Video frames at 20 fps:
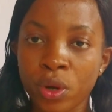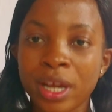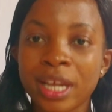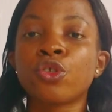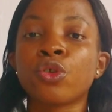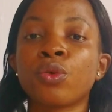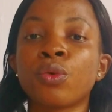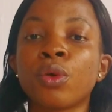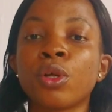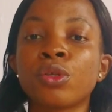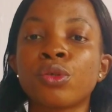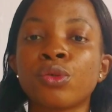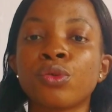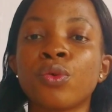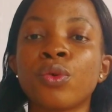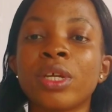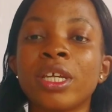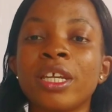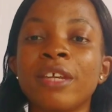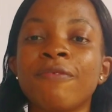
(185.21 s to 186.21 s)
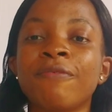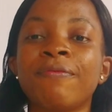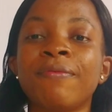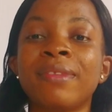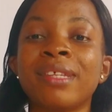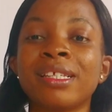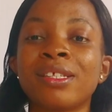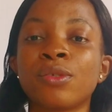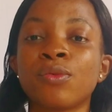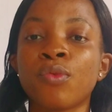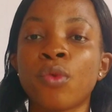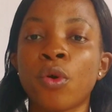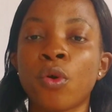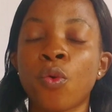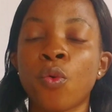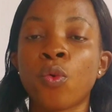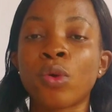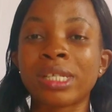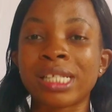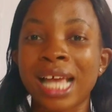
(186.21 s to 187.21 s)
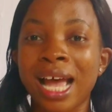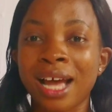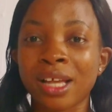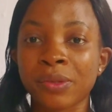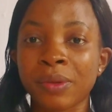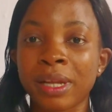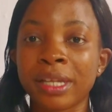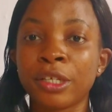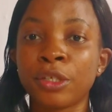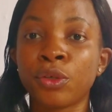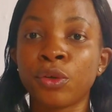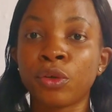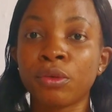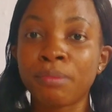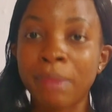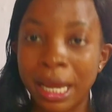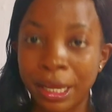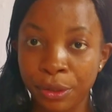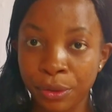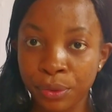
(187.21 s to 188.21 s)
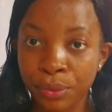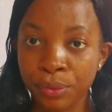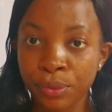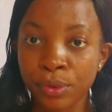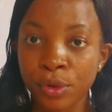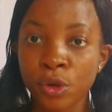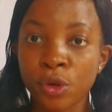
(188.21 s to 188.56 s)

So they want to know if this work was actually done by you.